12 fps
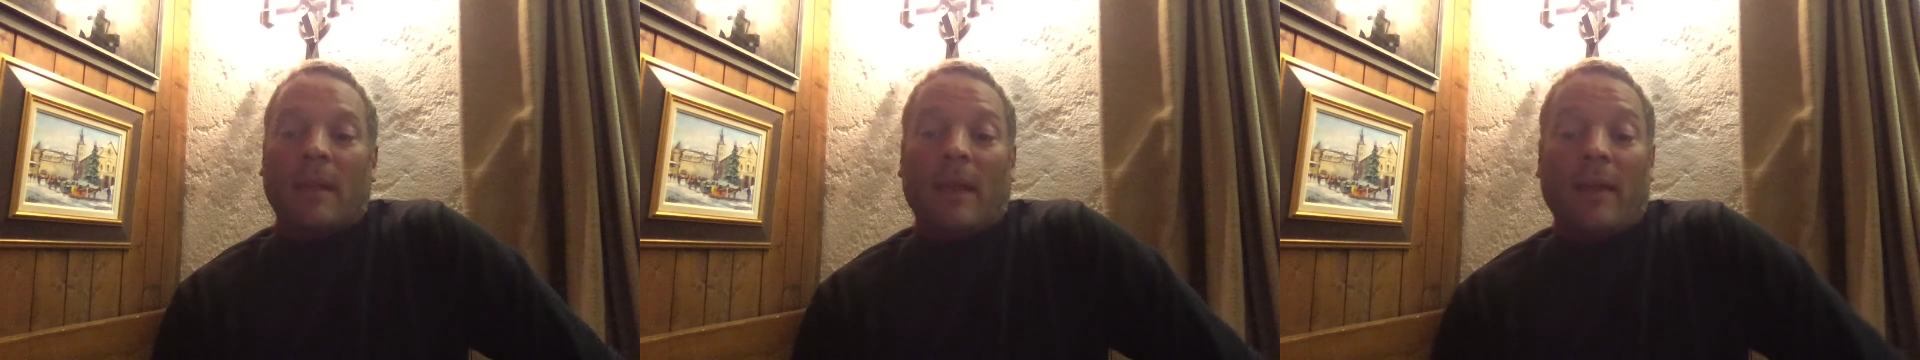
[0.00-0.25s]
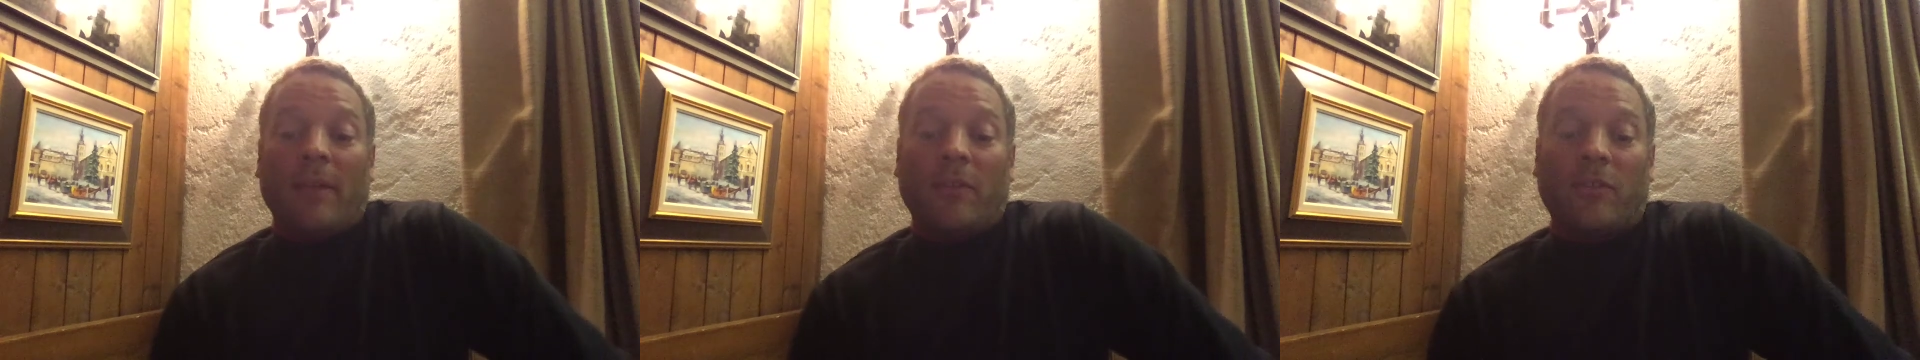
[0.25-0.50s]

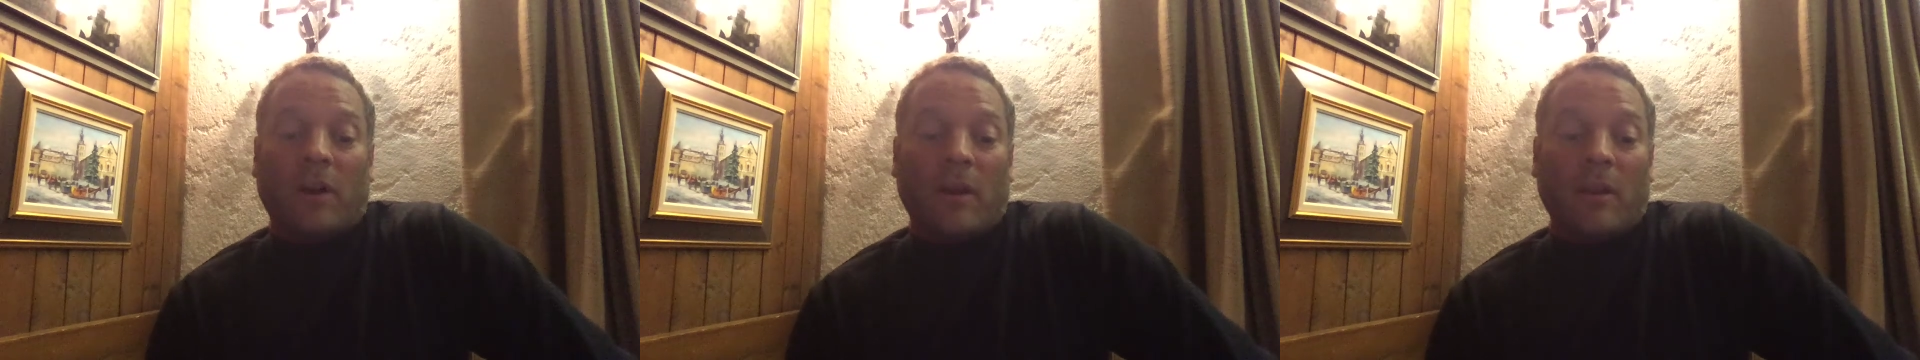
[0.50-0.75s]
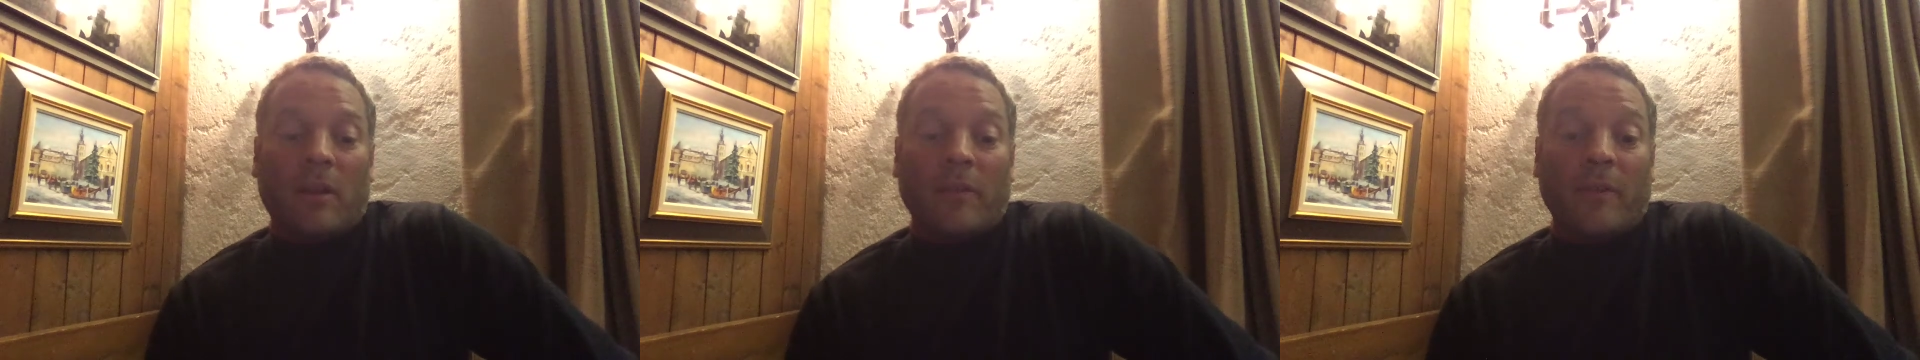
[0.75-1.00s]
and
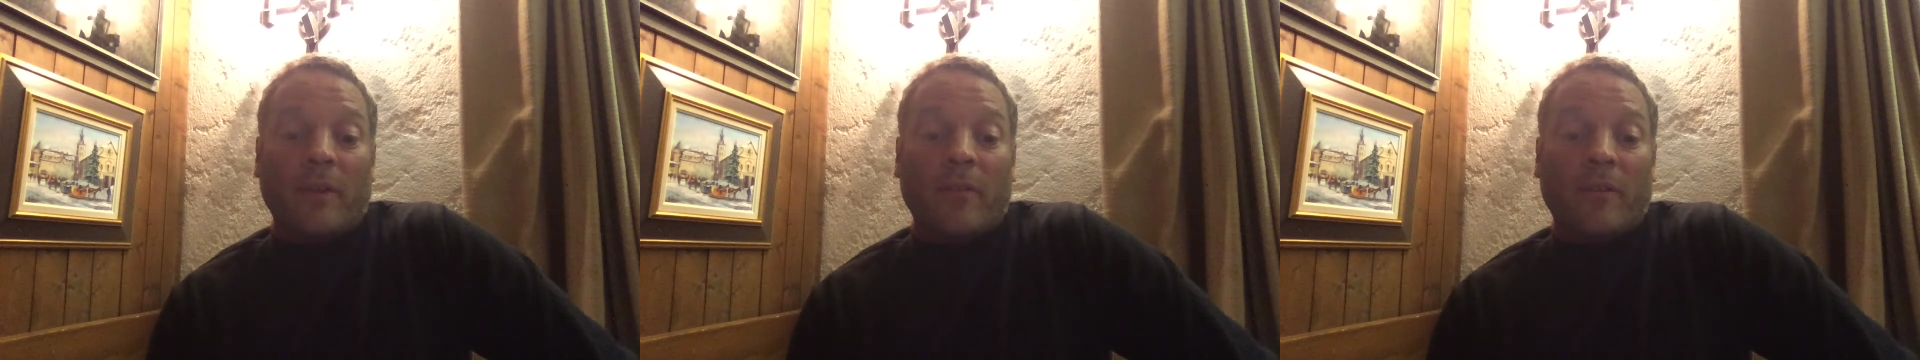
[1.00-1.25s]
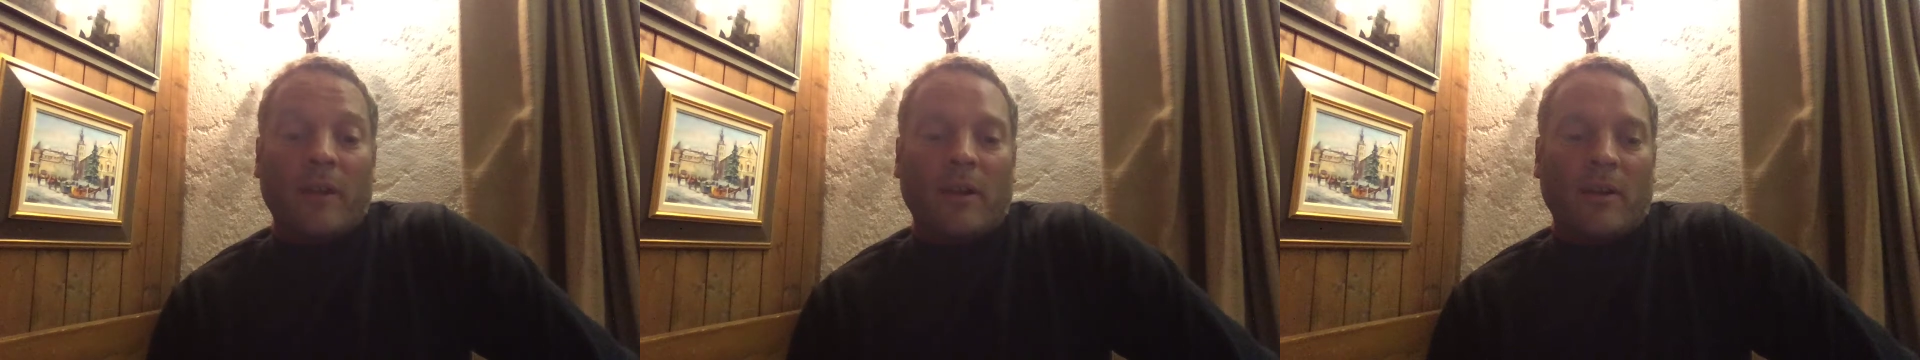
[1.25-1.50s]
started at the very
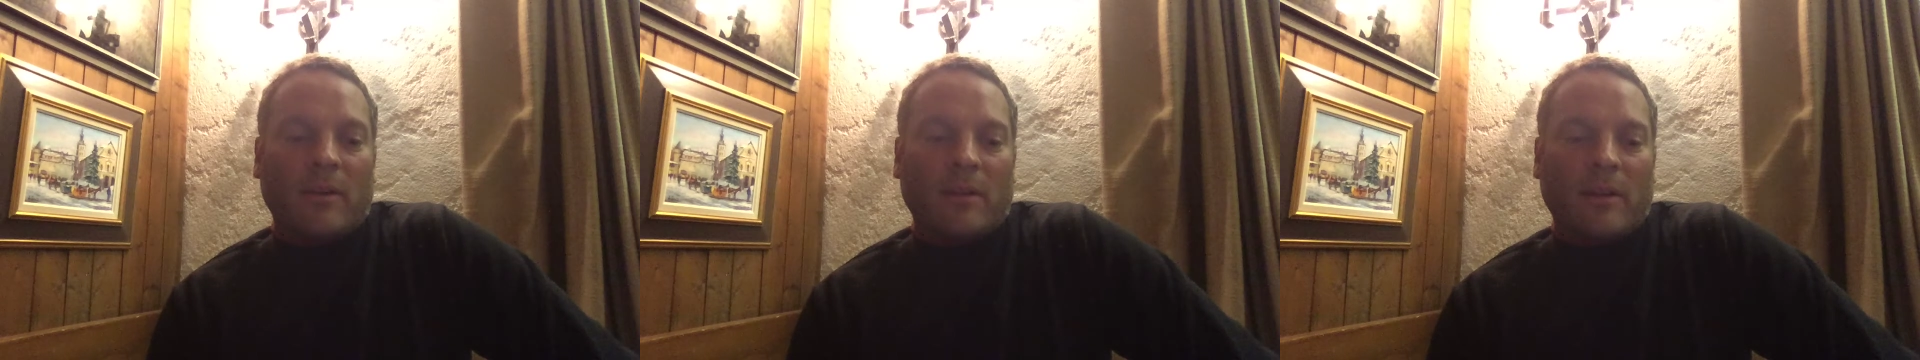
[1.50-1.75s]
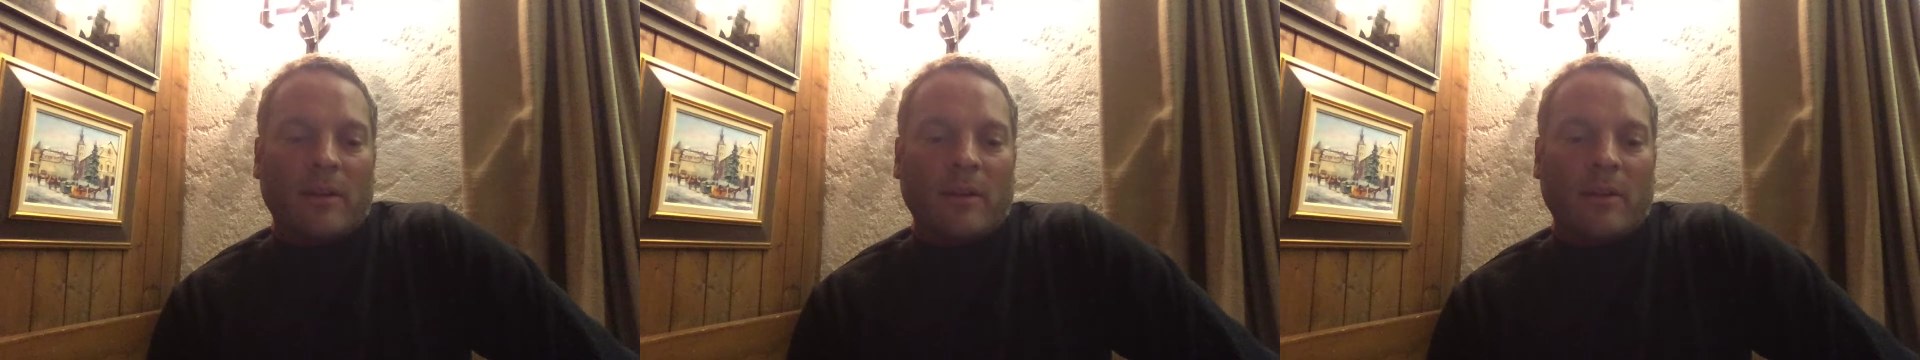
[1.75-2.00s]
front.
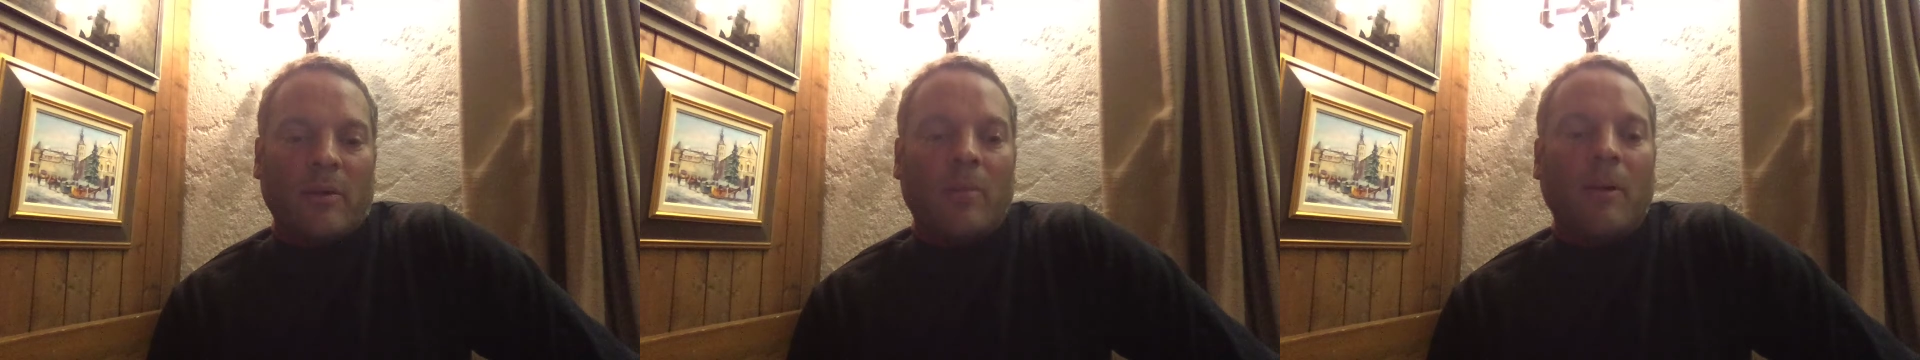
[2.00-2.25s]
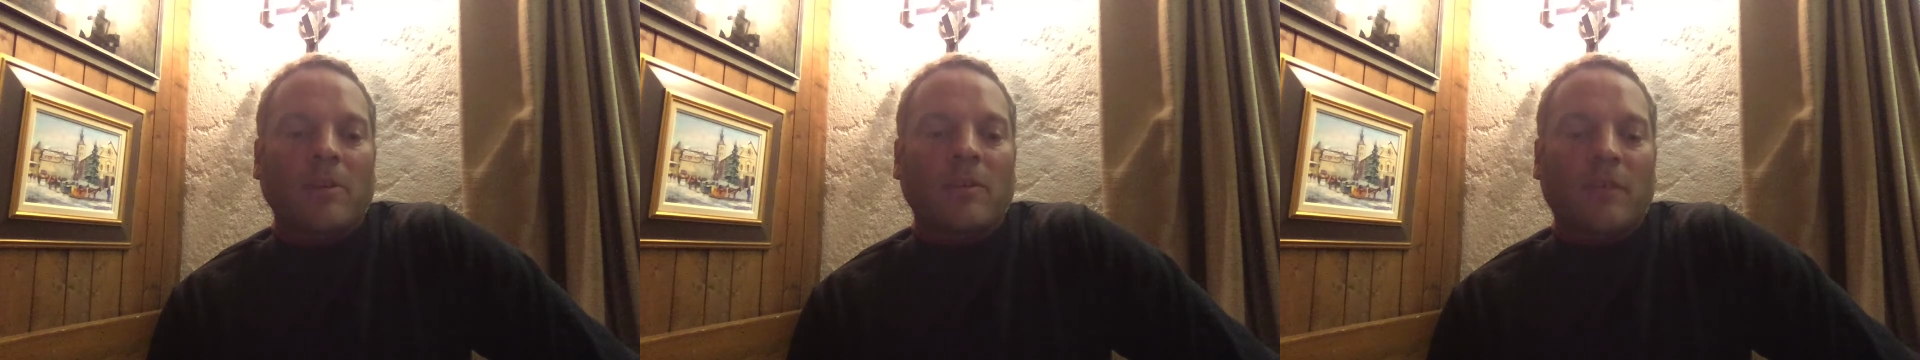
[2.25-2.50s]
There were a
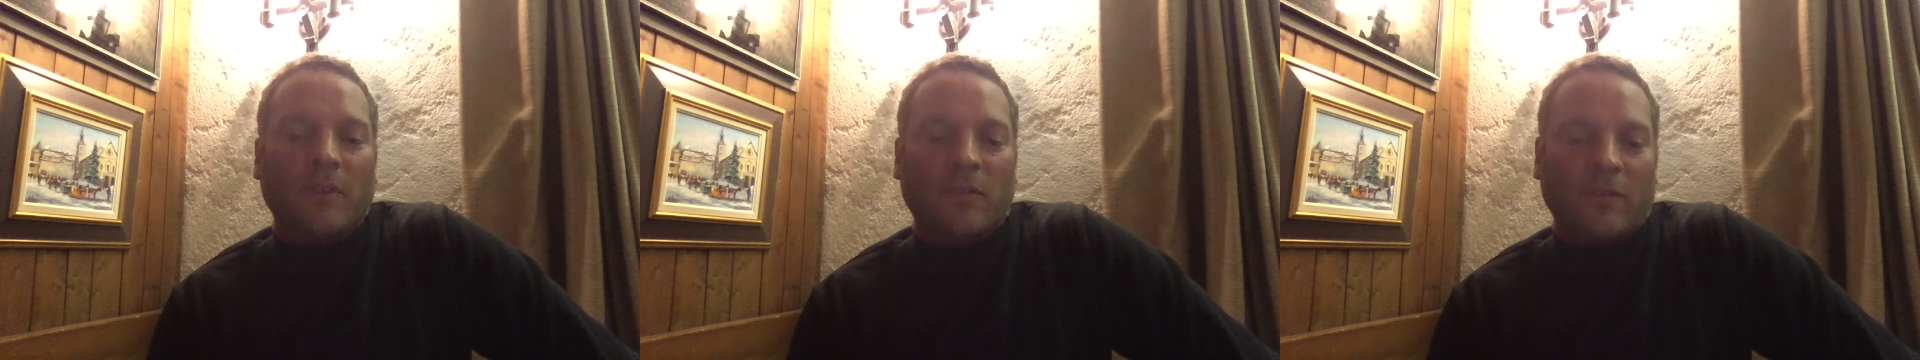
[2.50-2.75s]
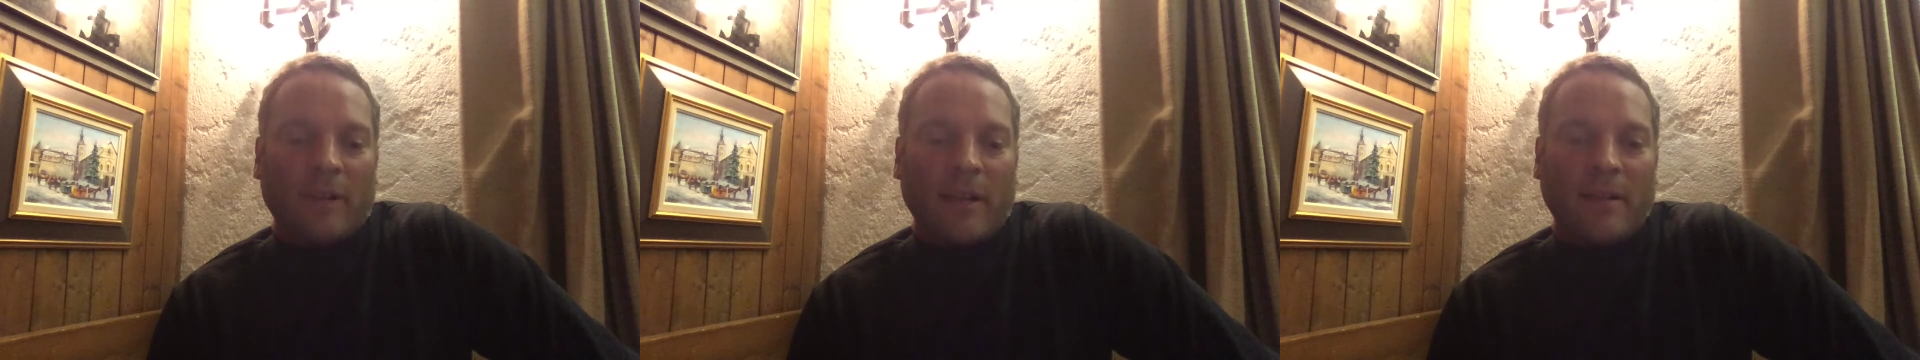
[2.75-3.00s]
bunch of
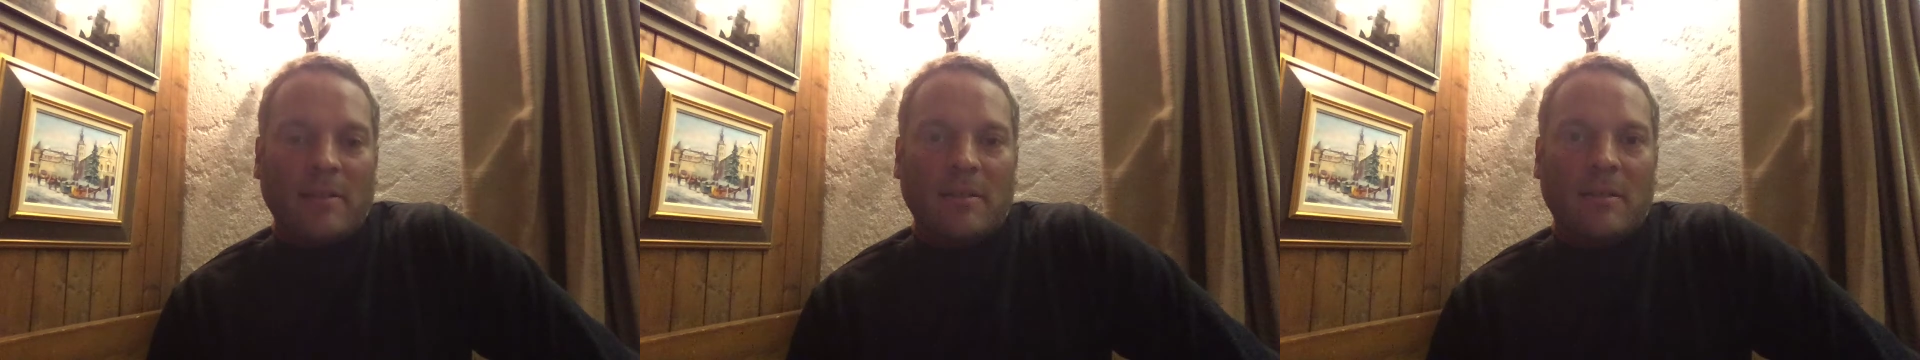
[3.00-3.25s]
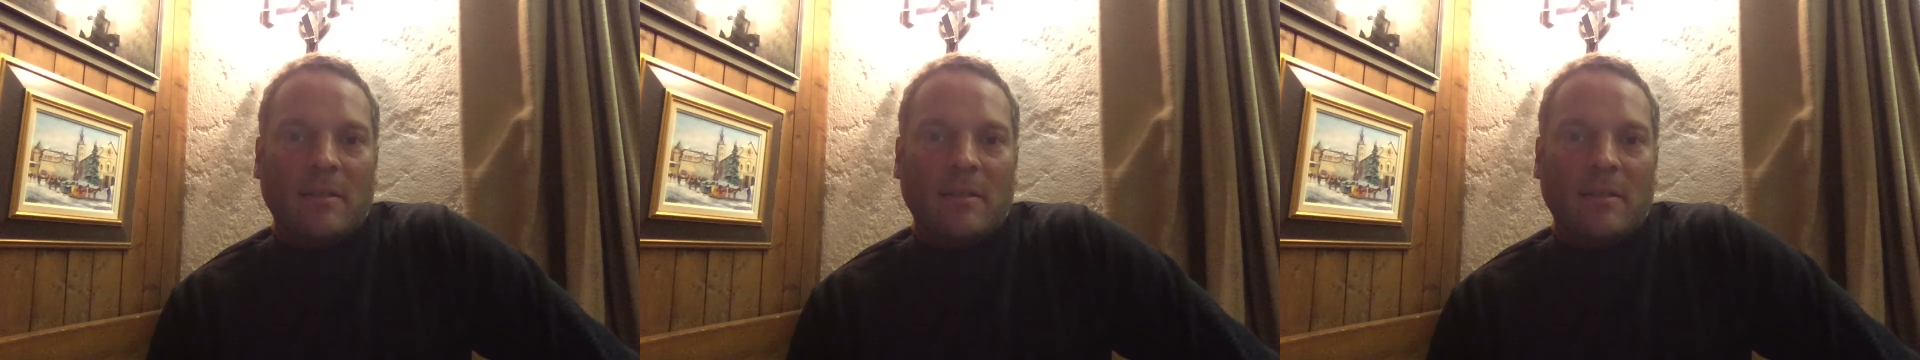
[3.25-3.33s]
constraints.